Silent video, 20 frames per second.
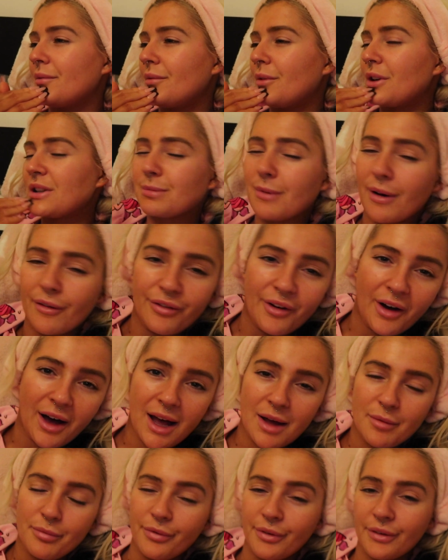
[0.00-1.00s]
what's my
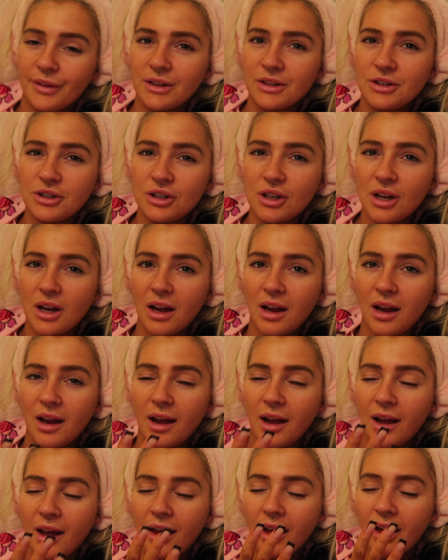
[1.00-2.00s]
vibe for this
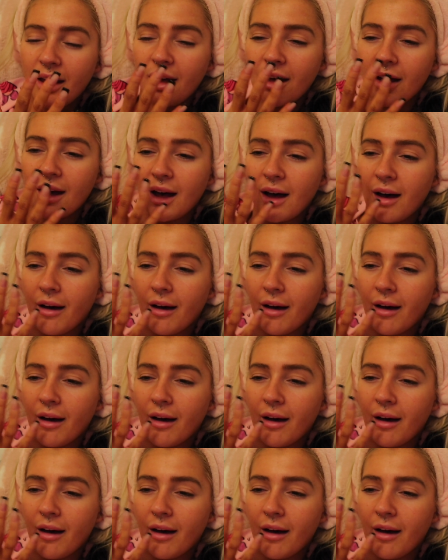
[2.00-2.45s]
year?